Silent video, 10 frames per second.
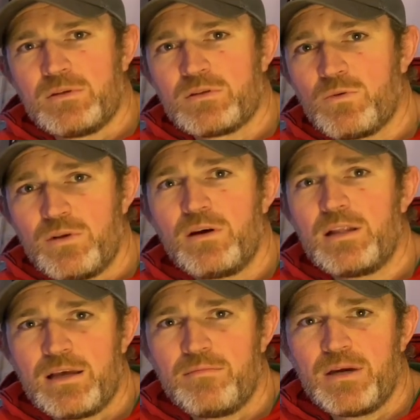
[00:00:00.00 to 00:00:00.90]
So with all
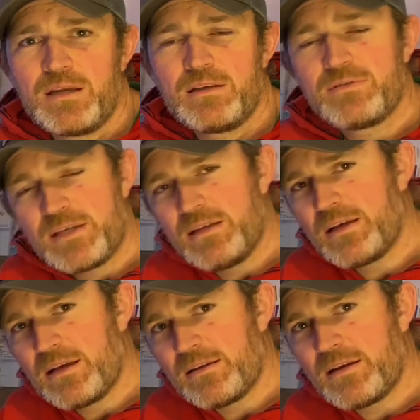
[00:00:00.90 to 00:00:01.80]
that in mind, you've seen the
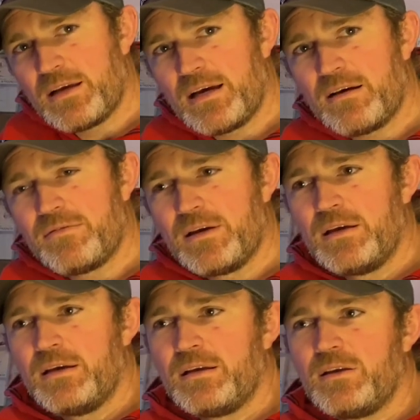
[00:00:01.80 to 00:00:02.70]
kit that I have.
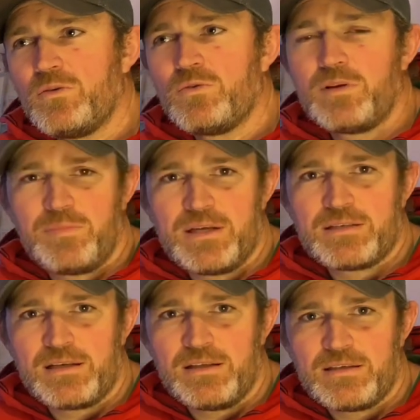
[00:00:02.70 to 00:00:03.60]
You know that
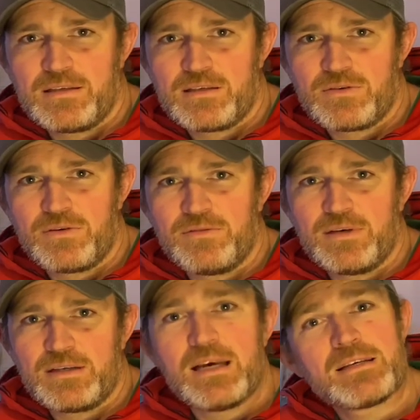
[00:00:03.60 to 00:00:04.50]
basically this is sort of
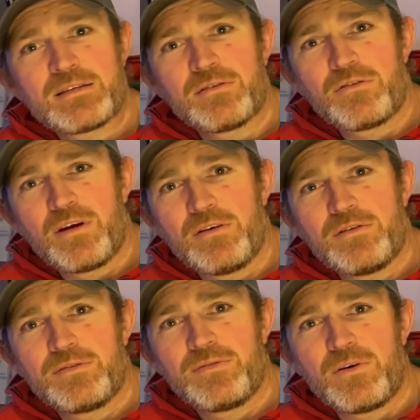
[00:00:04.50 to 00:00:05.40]
a testing
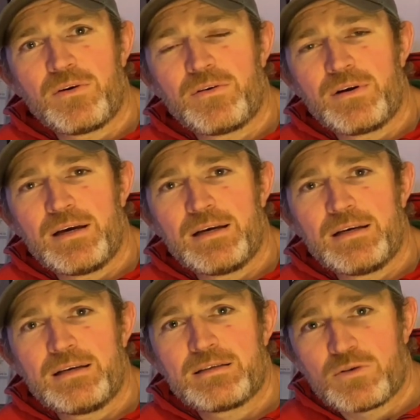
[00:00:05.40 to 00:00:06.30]
ground for
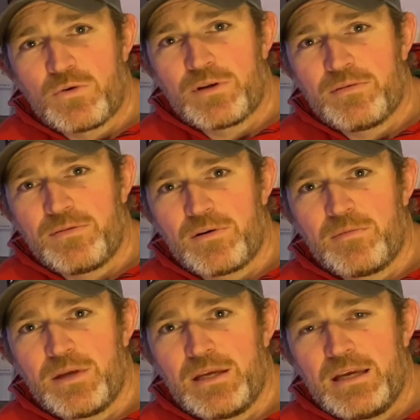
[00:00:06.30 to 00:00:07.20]
Sota
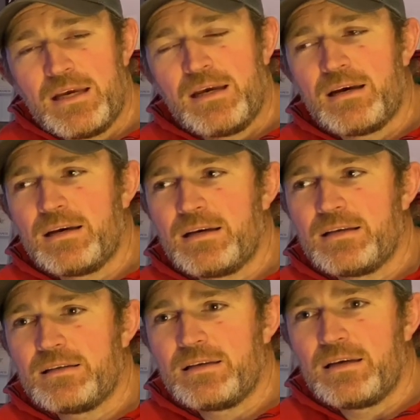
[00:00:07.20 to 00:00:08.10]
for me,
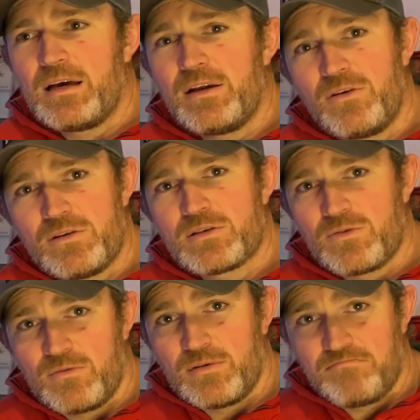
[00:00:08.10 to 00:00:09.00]
and
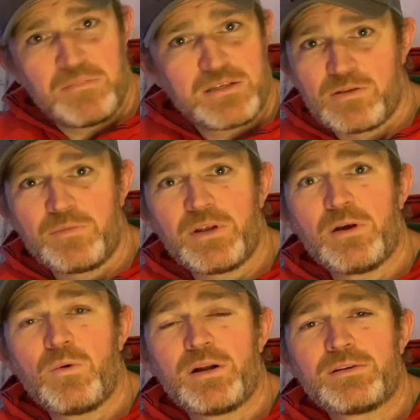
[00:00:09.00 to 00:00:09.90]
also it's something
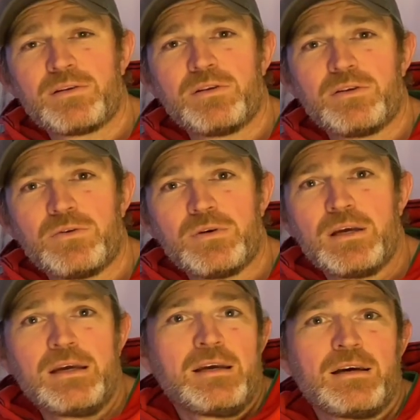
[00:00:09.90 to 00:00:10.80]
I wanted to do.
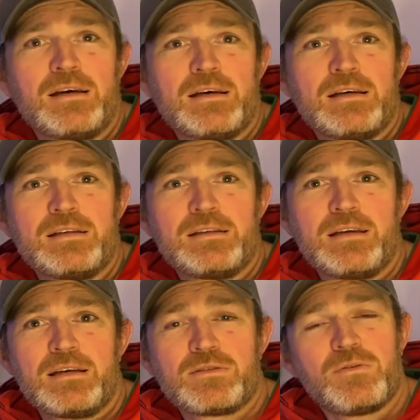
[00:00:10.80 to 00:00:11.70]
And
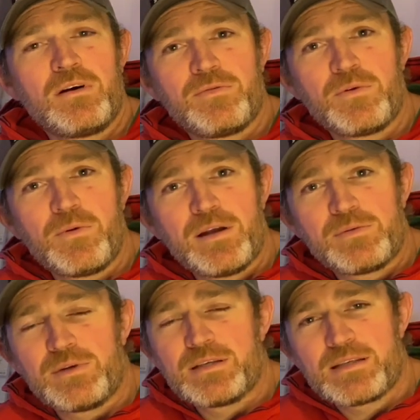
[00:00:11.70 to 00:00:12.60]
so off we
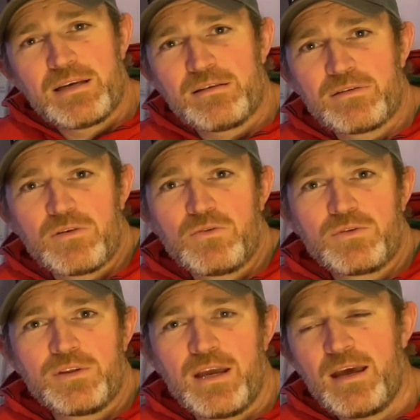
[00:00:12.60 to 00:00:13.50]
went. We decided to go
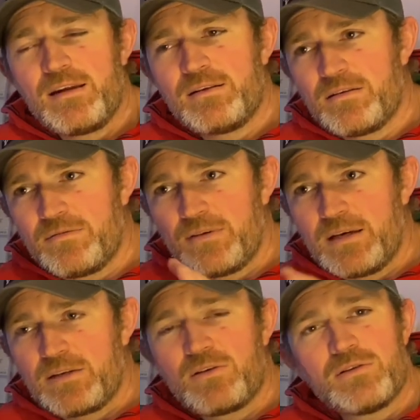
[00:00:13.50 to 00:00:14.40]
to the end of
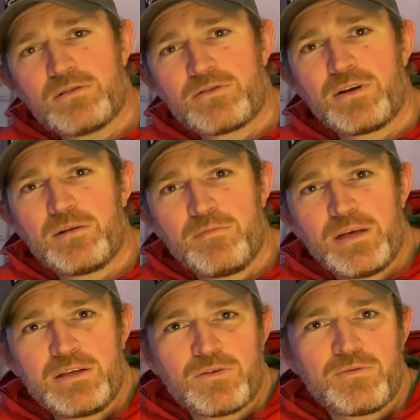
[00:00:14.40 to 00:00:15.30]
Tullenstrand
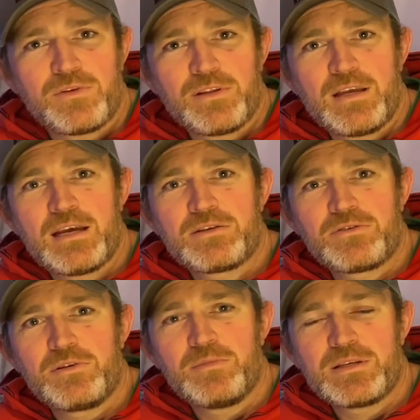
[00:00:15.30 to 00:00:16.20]
Beach, over to the
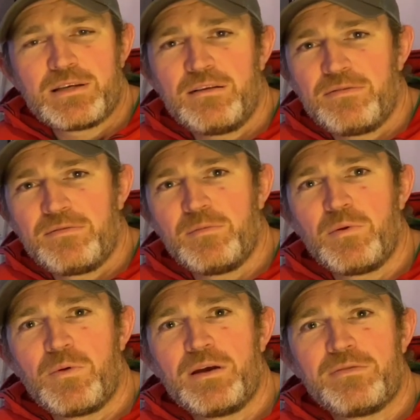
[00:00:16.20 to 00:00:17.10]
estuary, myself and
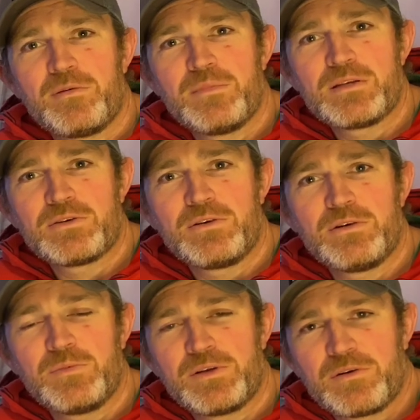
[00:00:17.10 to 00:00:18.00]
my wife and my
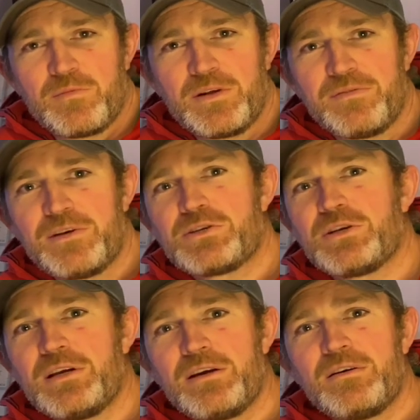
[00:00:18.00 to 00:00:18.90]
son, and we took a bit of
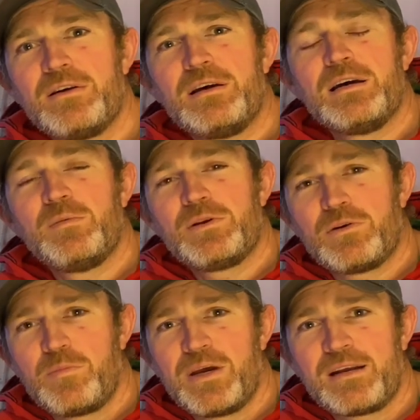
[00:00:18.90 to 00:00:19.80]
fishing gear, and we
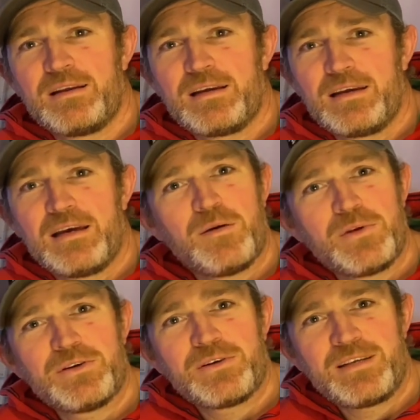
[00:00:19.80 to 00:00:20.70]
took a picnic, and
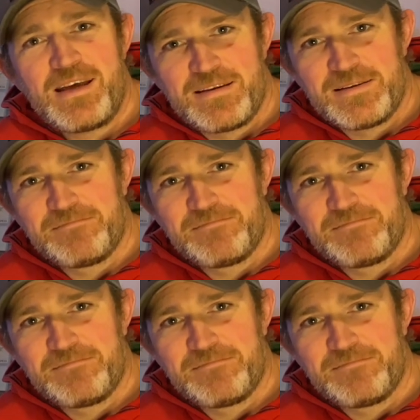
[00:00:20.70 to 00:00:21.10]
we took a tent.